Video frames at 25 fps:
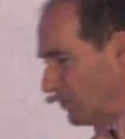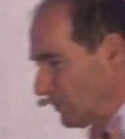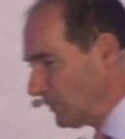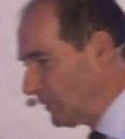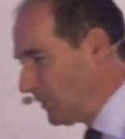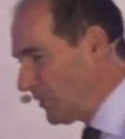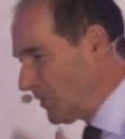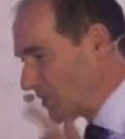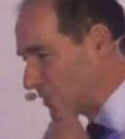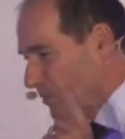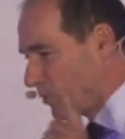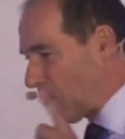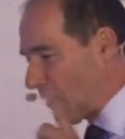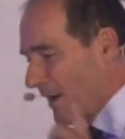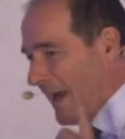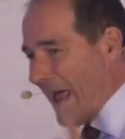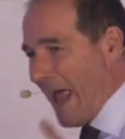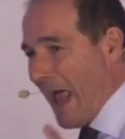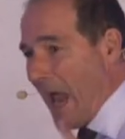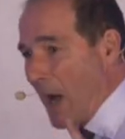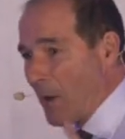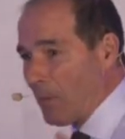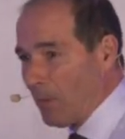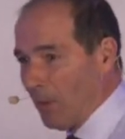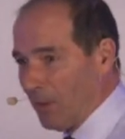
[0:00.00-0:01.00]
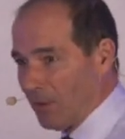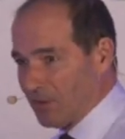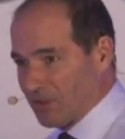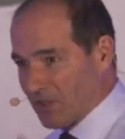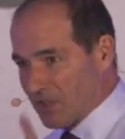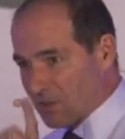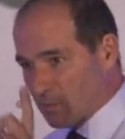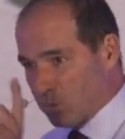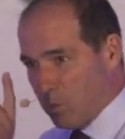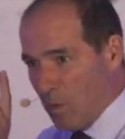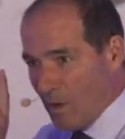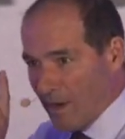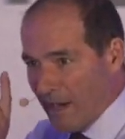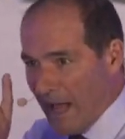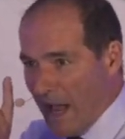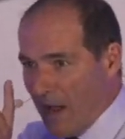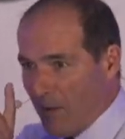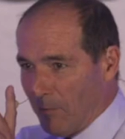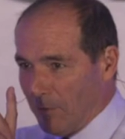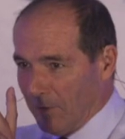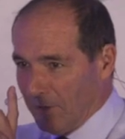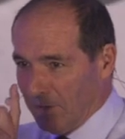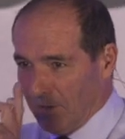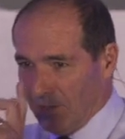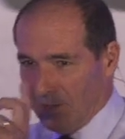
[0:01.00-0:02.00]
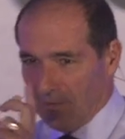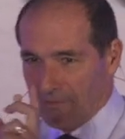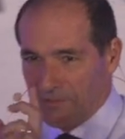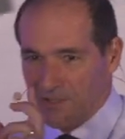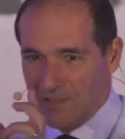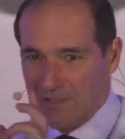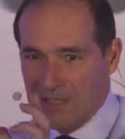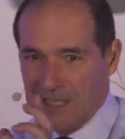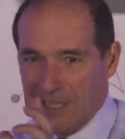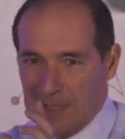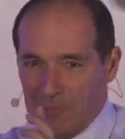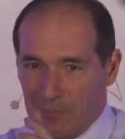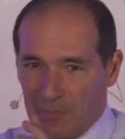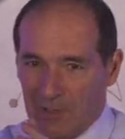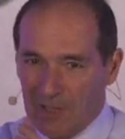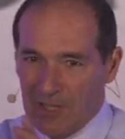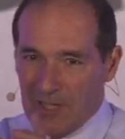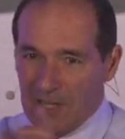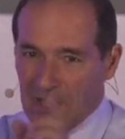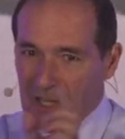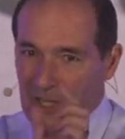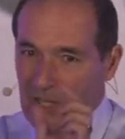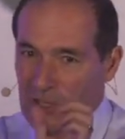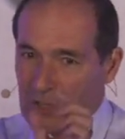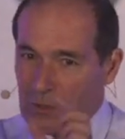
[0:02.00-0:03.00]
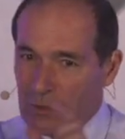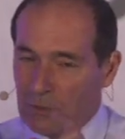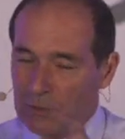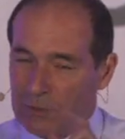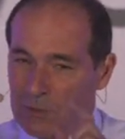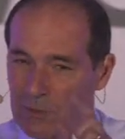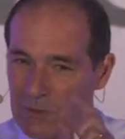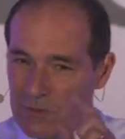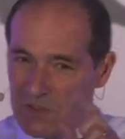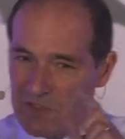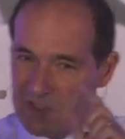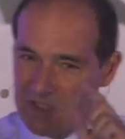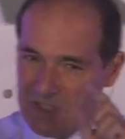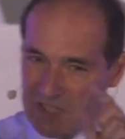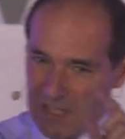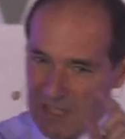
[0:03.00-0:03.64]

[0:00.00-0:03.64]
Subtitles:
you lose 1 hour, just 1 hour of sleep, you lose